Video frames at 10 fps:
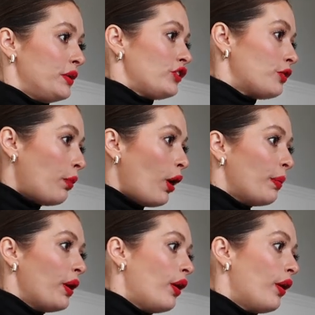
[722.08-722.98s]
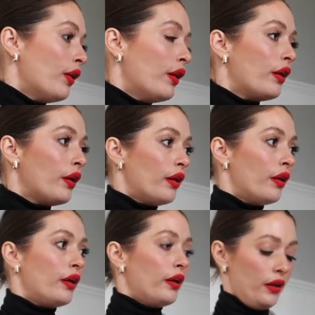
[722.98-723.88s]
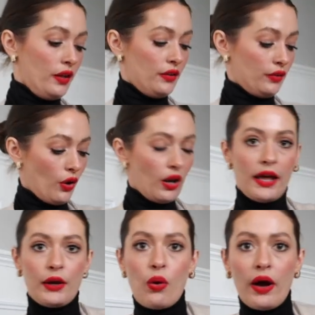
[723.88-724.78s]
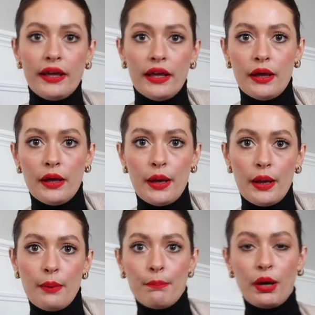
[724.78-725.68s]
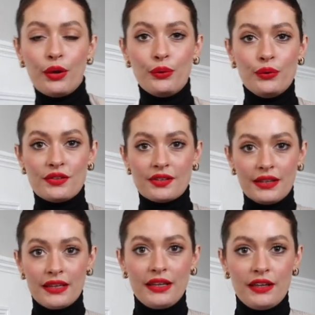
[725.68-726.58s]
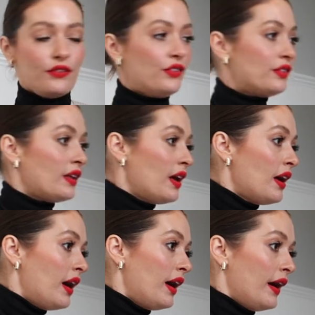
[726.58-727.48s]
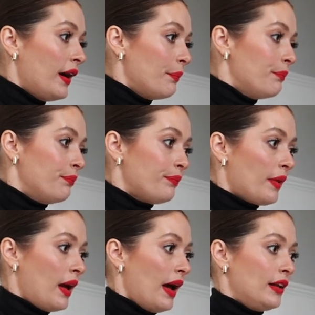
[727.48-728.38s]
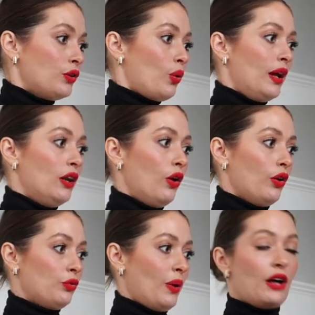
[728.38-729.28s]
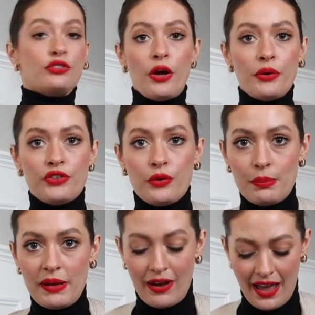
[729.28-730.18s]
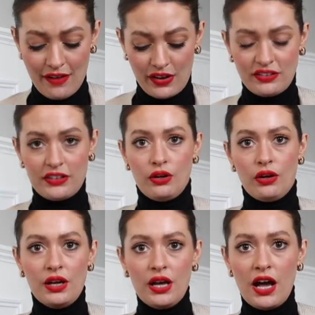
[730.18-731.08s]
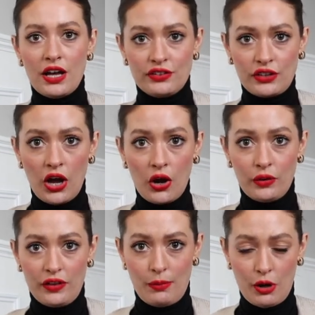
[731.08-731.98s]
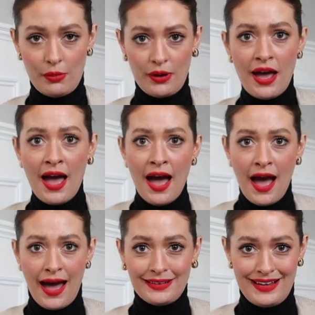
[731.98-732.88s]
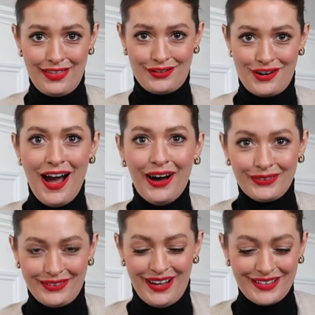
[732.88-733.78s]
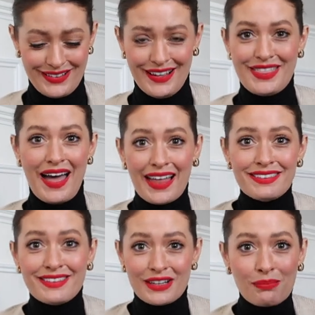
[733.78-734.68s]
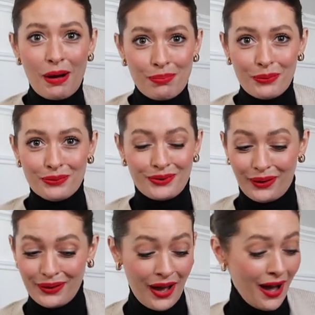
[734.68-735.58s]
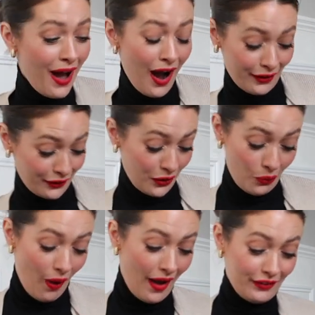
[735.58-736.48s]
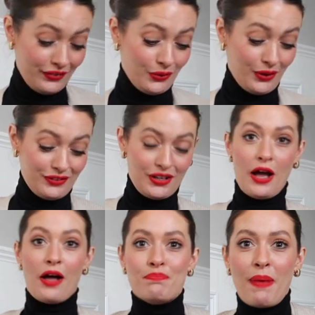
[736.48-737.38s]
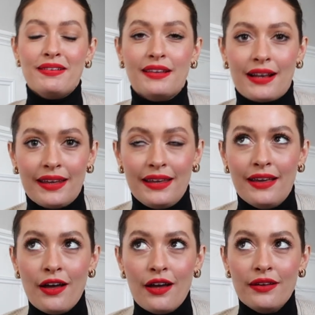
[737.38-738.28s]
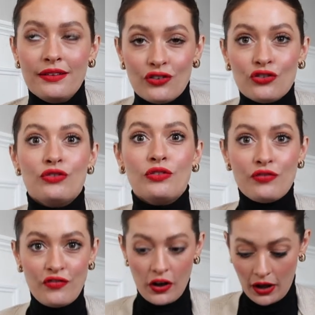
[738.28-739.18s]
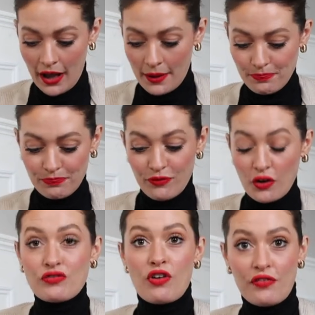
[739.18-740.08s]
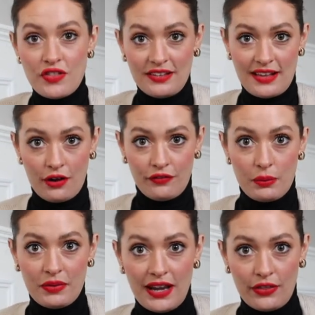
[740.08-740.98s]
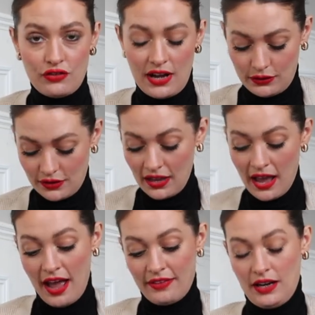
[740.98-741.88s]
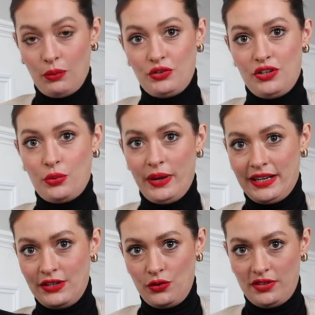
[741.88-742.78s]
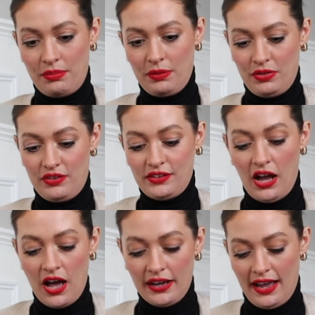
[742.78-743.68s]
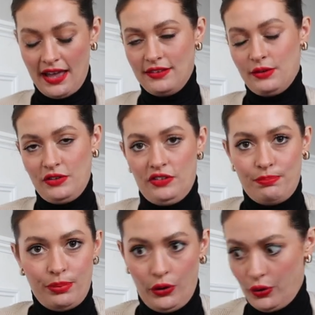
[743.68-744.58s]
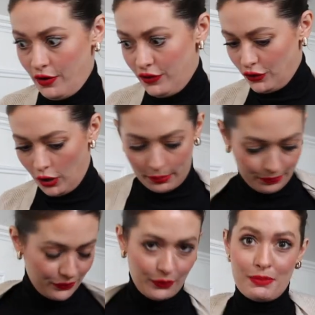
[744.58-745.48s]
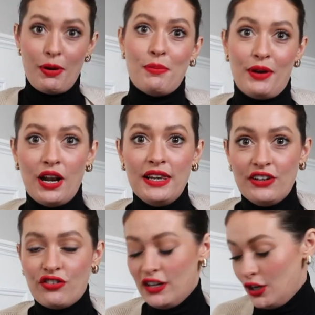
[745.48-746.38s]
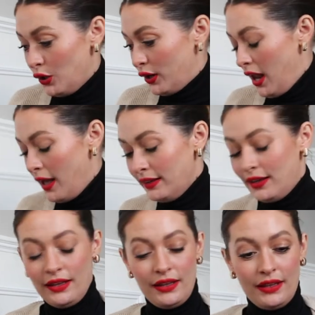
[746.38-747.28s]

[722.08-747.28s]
Just pop it on. It's got like quite balloon sleeves um, and it's quite long as well. I'll show it to you in a minute. I have actually got a skirt on at the moment and leather trousers underneath and still my boots on. I don't know why I've still got, I basically um, photographed this outfit with the leather trousers and then I wanted to quickly do something with the skirt again so I just put it on over the top. So at the moment I literally look like